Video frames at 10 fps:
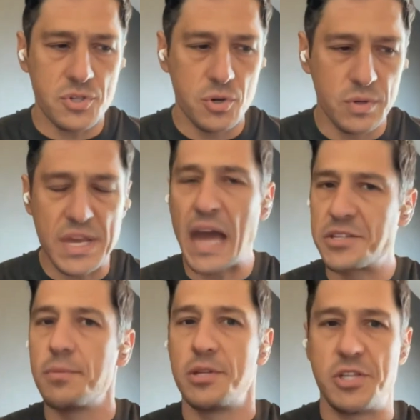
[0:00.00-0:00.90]
to attack
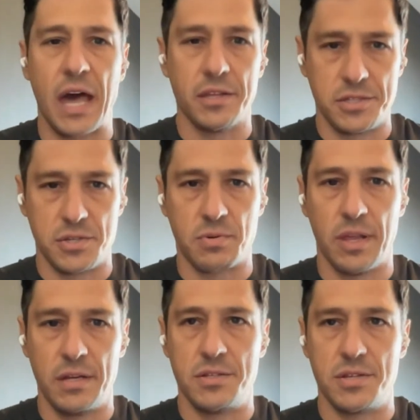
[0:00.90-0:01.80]
some of the challenges
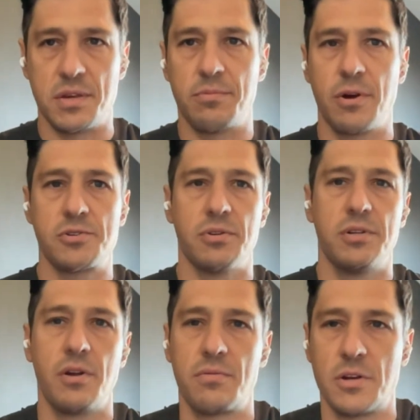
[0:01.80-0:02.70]
related to subthreshold
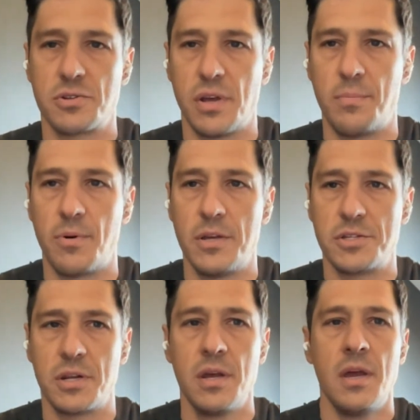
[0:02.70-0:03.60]
and near threshold
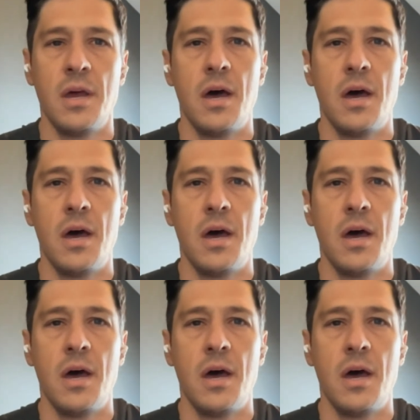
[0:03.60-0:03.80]
operation.